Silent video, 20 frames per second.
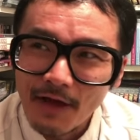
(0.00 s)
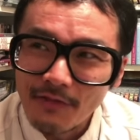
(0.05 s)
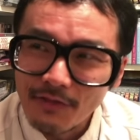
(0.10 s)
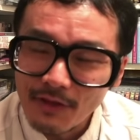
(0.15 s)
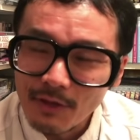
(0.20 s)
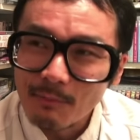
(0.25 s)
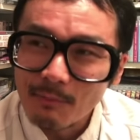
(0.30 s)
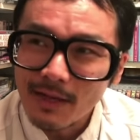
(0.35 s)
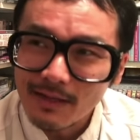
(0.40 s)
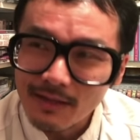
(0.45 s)
I
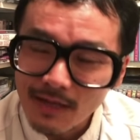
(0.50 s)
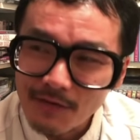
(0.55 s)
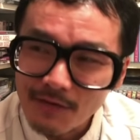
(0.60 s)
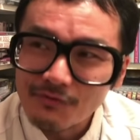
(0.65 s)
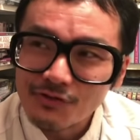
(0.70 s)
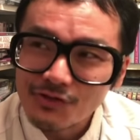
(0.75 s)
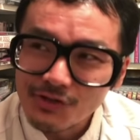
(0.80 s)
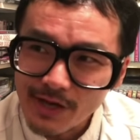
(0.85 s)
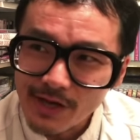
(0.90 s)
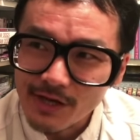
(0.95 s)
think my
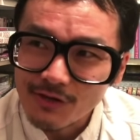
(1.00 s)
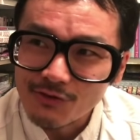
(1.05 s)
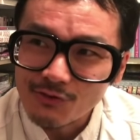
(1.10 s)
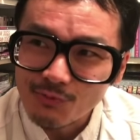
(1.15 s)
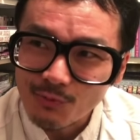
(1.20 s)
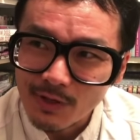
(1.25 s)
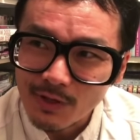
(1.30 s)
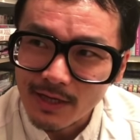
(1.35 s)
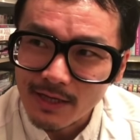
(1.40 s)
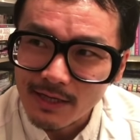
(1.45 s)
life changed
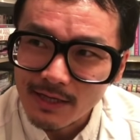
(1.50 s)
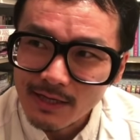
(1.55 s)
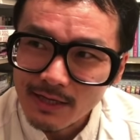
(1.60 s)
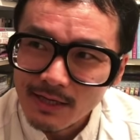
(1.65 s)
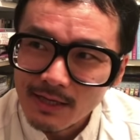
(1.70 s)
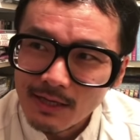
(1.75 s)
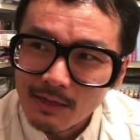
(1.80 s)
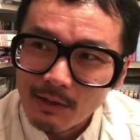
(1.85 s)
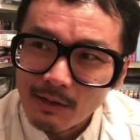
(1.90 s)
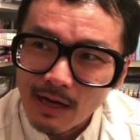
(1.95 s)
when I,
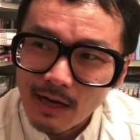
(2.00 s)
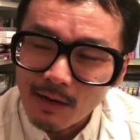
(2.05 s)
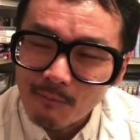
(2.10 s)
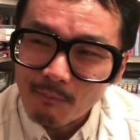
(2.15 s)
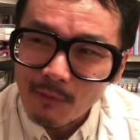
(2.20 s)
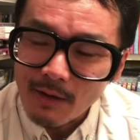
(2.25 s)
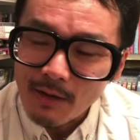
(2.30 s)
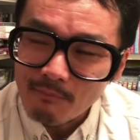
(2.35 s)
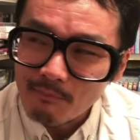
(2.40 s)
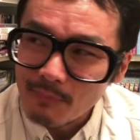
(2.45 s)
uh,
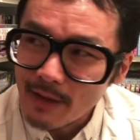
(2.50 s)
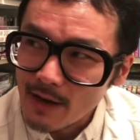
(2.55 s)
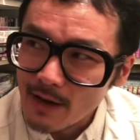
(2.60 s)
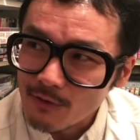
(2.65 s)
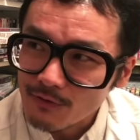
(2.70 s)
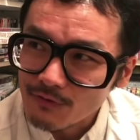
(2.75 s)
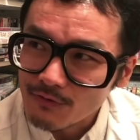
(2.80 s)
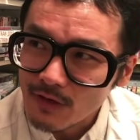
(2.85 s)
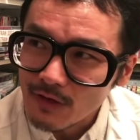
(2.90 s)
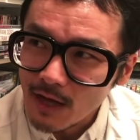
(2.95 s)
my
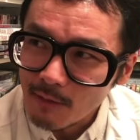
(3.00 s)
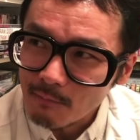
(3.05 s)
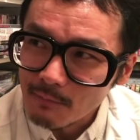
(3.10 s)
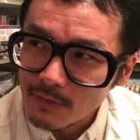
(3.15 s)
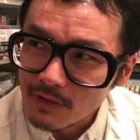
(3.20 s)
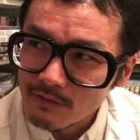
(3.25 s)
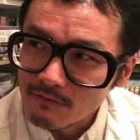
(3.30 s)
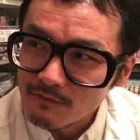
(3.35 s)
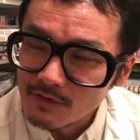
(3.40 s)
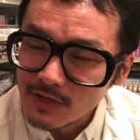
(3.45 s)
parents got
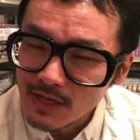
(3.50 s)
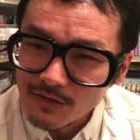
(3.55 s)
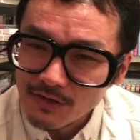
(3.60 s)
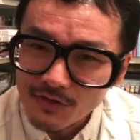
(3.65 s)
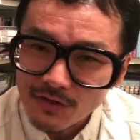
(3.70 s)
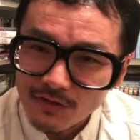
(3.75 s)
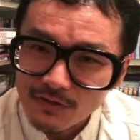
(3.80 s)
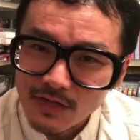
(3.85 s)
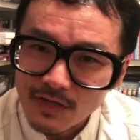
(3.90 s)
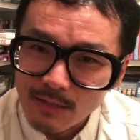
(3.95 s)
me the
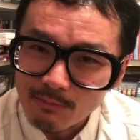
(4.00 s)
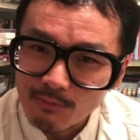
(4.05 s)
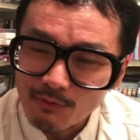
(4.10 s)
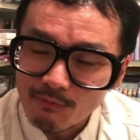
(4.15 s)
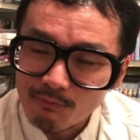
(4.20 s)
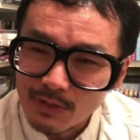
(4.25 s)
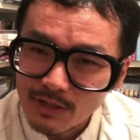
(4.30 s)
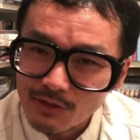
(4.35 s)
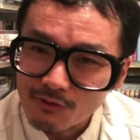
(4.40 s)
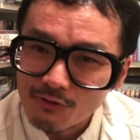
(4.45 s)
VHS tape
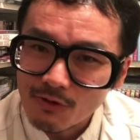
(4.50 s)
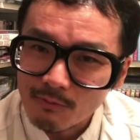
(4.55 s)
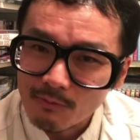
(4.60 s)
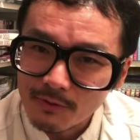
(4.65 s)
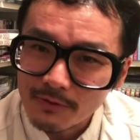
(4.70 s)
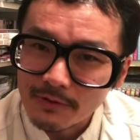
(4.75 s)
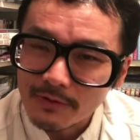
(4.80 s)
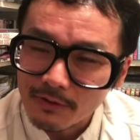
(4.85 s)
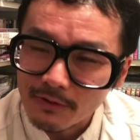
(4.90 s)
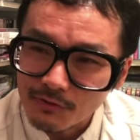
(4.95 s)
of Big
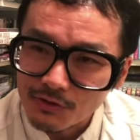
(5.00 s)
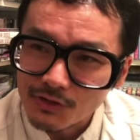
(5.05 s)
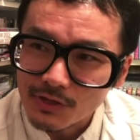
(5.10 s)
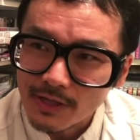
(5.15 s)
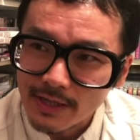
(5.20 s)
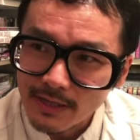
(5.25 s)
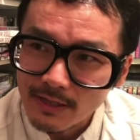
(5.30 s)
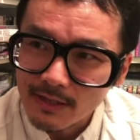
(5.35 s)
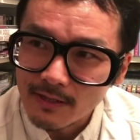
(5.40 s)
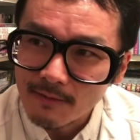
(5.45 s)
Trouble in Little
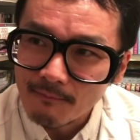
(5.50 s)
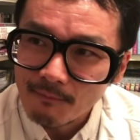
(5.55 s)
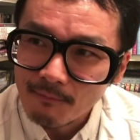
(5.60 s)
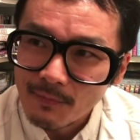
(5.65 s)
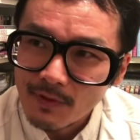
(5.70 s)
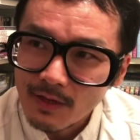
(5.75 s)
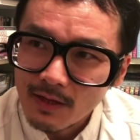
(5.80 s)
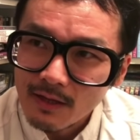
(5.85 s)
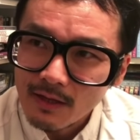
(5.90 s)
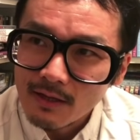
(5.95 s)
China.
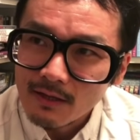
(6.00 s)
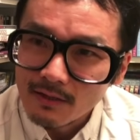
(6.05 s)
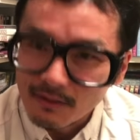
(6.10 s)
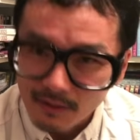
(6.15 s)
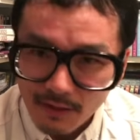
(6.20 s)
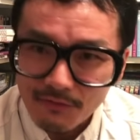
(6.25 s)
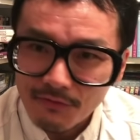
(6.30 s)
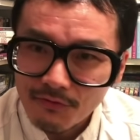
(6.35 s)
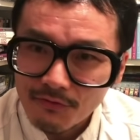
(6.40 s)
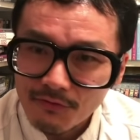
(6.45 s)

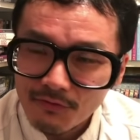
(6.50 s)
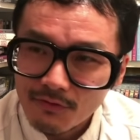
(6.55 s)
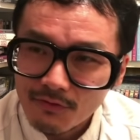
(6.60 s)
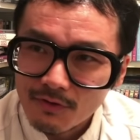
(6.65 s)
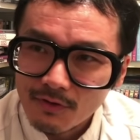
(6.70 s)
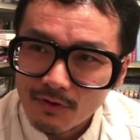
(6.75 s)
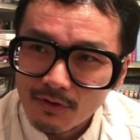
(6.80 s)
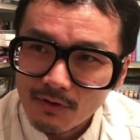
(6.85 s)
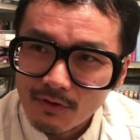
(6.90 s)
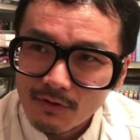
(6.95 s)
Yes,
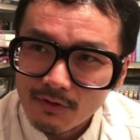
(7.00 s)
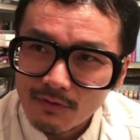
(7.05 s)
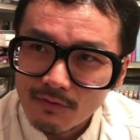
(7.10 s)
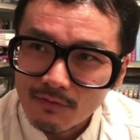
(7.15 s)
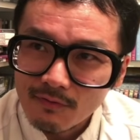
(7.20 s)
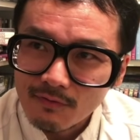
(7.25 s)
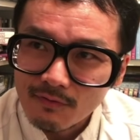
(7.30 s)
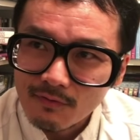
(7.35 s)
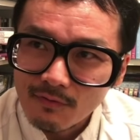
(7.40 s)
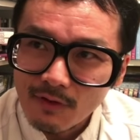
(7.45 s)

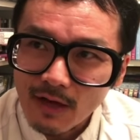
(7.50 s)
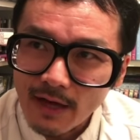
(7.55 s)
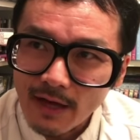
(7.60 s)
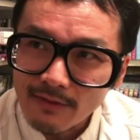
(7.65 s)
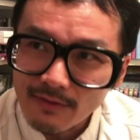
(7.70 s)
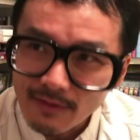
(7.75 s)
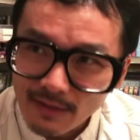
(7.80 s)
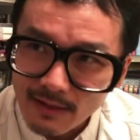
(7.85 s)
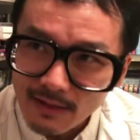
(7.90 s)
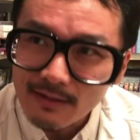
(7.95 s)
I
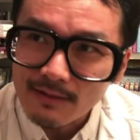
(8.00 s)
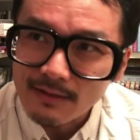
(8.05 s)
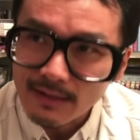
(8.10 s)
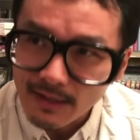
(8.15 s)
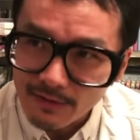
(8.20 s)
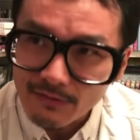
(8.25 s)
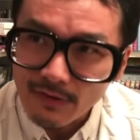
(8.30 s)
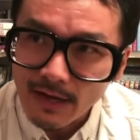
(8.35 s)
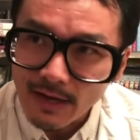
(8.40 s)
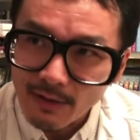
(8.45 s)
think
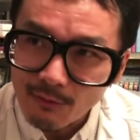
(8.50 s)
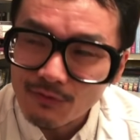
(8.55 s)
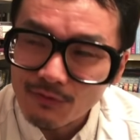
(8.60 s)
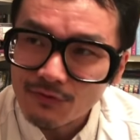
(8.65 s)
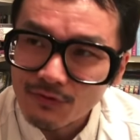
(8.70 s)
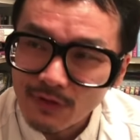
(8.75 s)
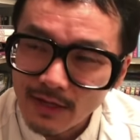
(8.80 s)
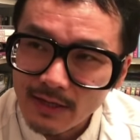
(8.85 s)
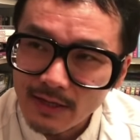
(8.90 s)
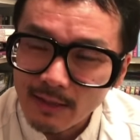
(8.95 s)
yes, I would
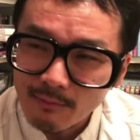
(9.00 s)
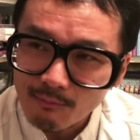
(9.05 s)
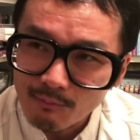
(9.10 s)
say that